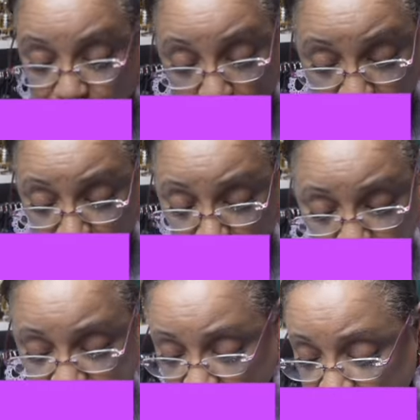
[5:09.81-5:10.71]

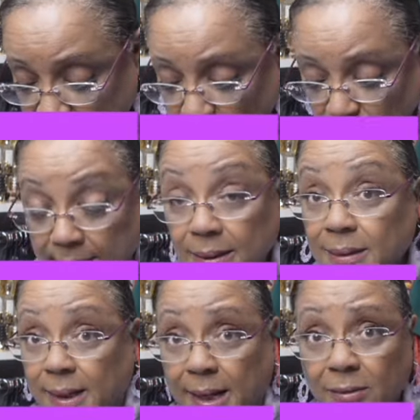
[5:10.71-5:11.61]
Solinotes is a great
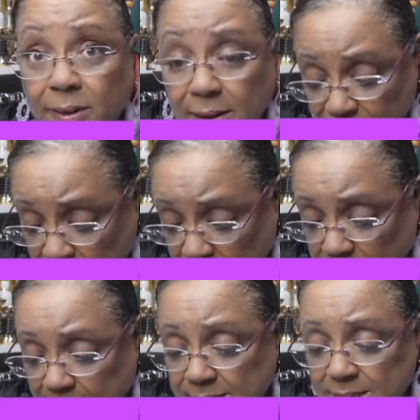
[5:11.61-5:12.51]
layering
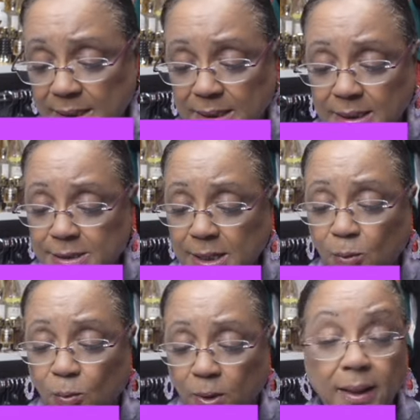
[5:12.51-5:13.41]
fragrance. It is a
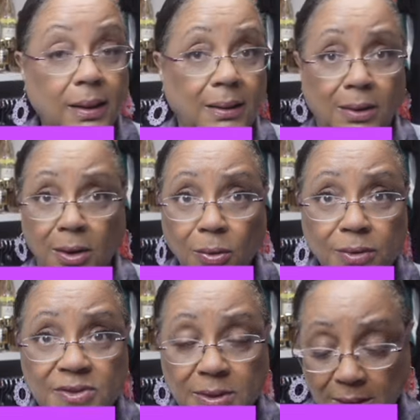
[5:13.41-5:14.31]
one note